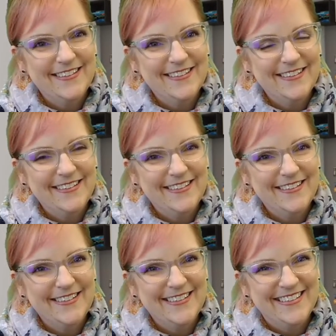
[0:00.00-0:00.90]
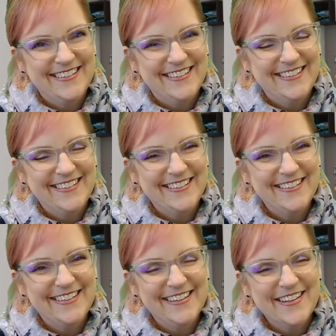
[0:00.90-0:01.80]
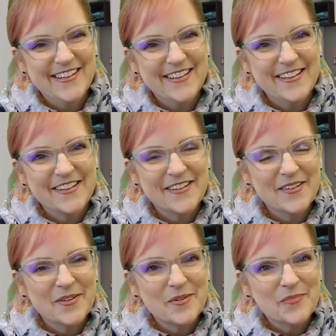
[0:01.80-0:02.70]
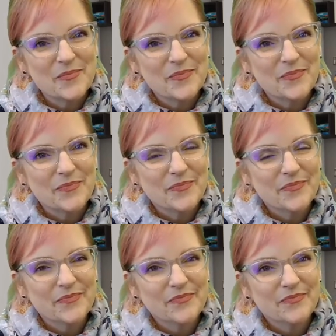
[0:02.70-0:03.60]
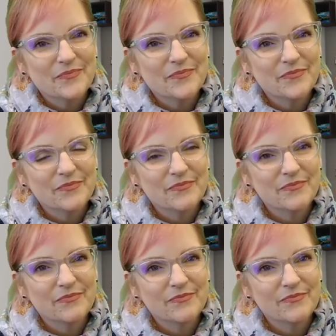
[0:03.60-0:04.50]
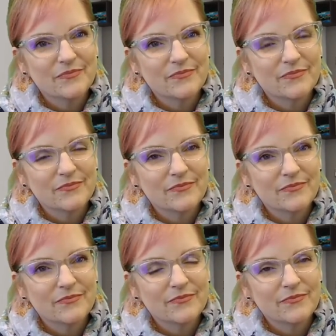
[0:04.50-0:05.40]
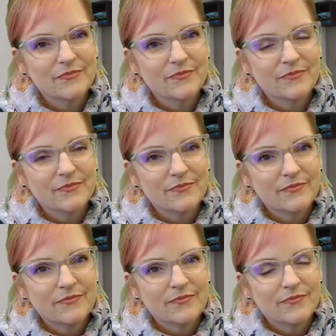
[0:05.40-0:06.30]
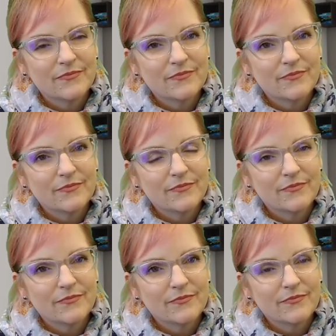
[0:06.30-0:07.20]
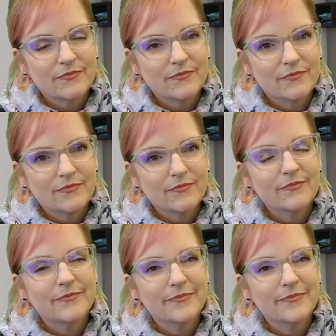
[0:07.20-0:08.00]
The person shown says nothing.